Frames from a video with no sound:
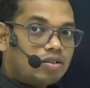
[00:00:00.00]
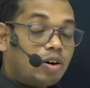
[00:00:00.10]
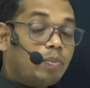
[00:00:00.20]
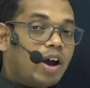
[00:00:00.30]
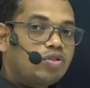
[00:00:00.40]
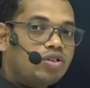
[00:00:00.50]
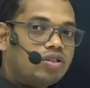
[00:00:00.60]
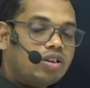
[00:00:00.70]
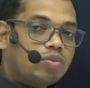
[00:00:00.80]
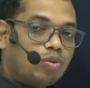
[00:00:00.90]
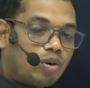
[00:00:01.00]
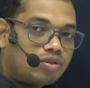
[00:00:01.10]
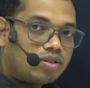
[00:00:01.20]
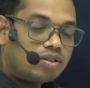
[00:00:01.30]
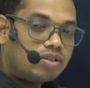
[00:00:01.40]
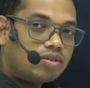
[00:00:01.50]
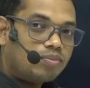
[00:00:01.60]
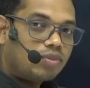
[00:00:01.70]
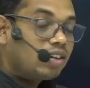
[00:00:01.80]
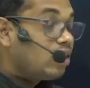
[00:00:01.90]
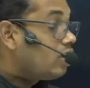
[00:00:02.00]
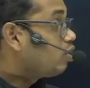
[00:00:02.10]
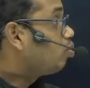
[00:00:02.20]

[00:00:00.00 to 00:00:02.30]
or biosynthetic processes is